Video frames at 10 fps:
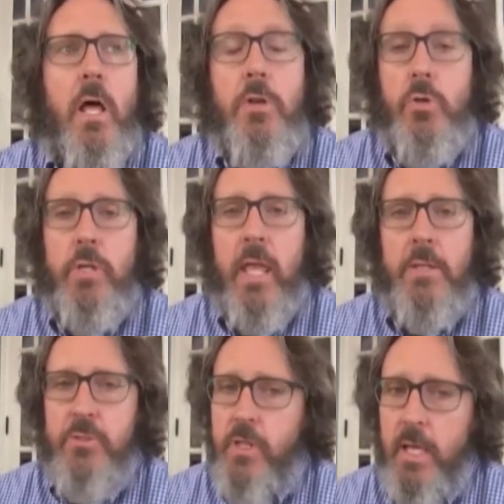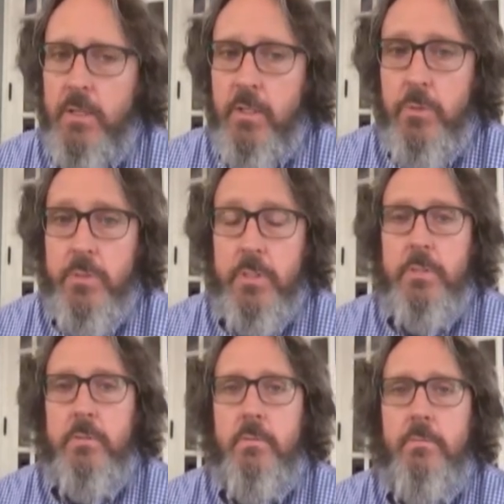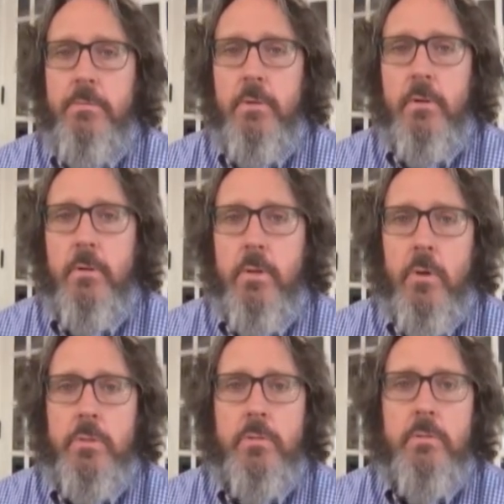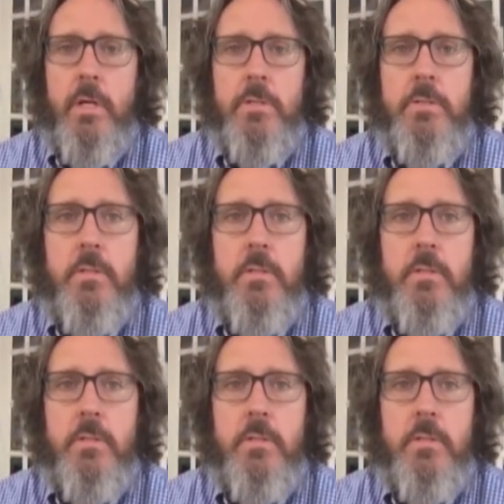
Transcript: new cancer diagnosis for those of us,